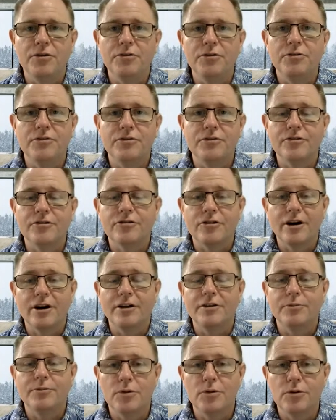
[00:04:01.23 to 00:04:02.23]
use to
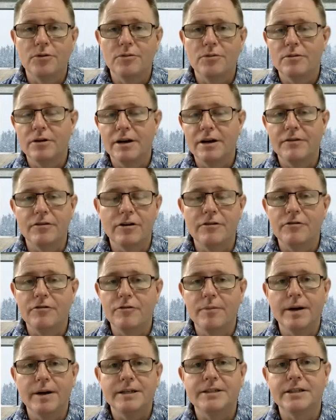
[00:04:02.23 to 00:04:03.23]
transport whatever
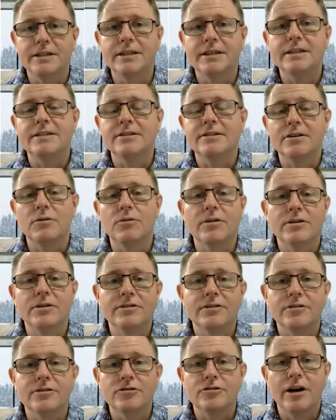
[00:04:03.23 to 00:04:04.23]
information it is that I
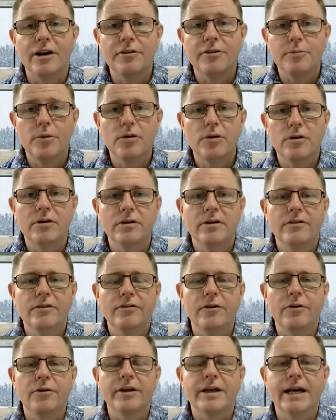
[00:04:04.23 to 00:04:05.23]
want to transport.
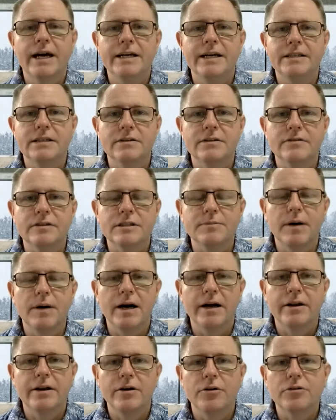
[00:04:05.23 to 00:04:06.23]
So in the case of a
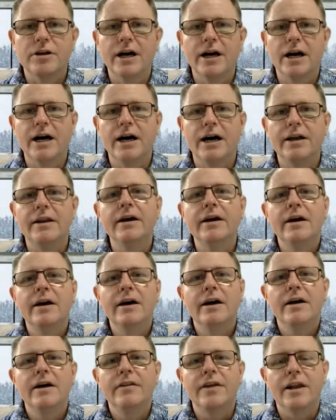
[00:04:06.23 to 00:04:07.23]
smart health card,
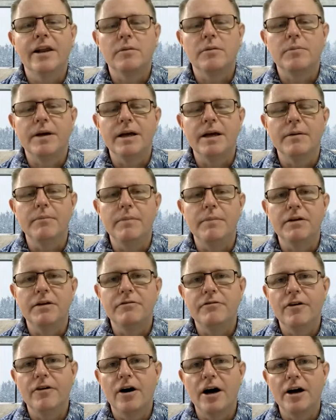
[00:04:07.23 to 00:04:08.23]
that'll be a
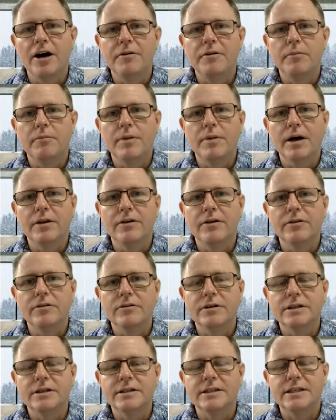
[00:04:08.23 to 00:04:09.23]
minified
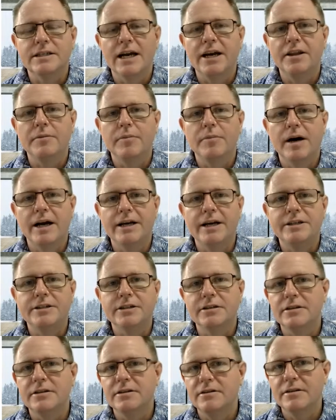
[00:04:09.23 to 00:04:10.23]
bundle containing the
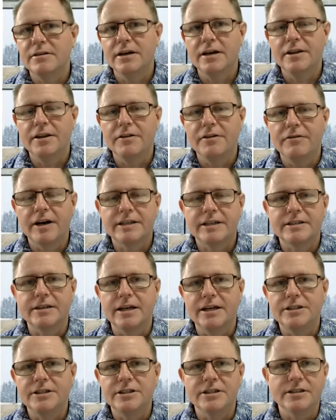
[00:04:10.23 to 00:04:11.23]
patient and their
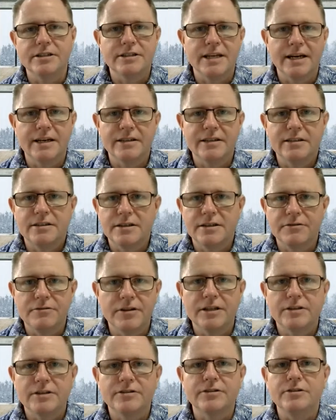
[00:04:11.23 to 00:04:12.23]
vaccination status, if
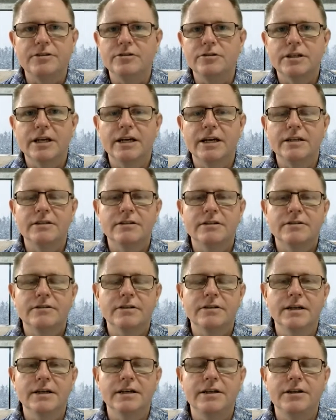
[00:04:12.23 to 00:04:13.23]
that's the use
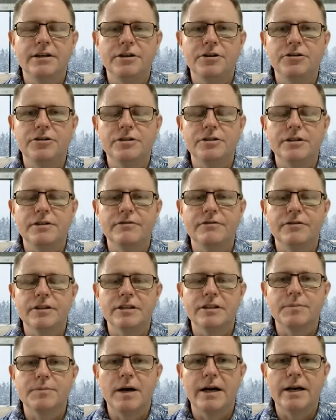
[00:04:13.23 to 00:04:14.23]
case you're using for
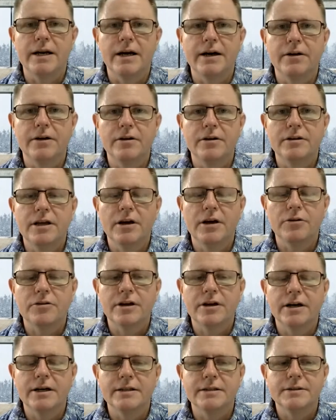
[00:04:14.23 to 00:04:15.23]
the smart health
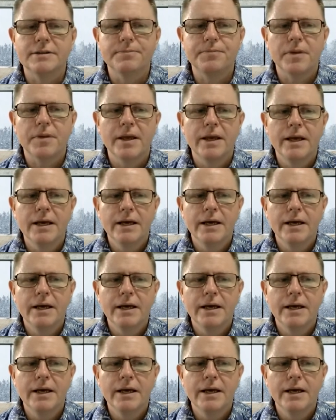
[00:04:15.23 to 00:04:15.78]
cards.